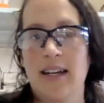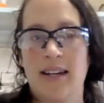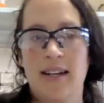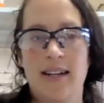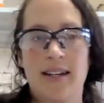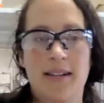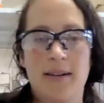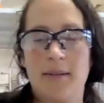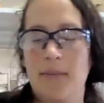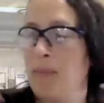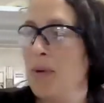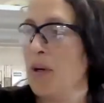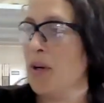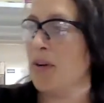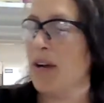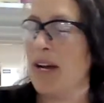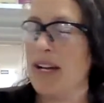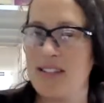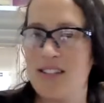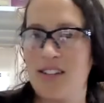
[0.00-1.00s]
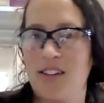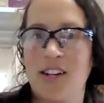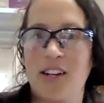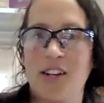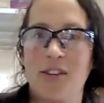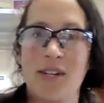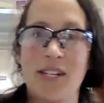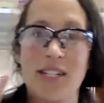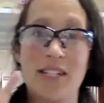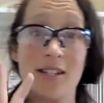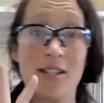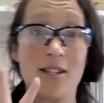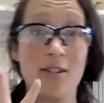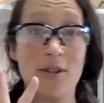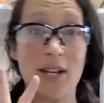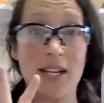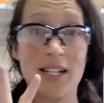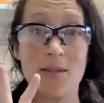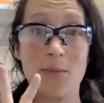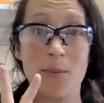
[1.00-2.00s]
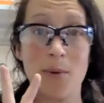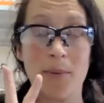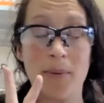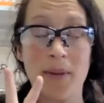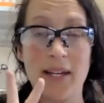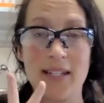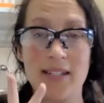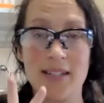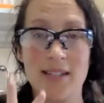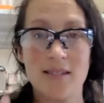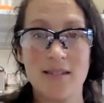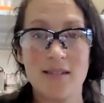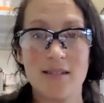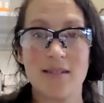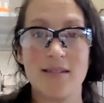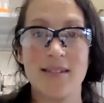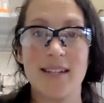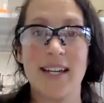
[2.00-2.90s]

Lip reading: Burettes are going to read to 2 decimal places.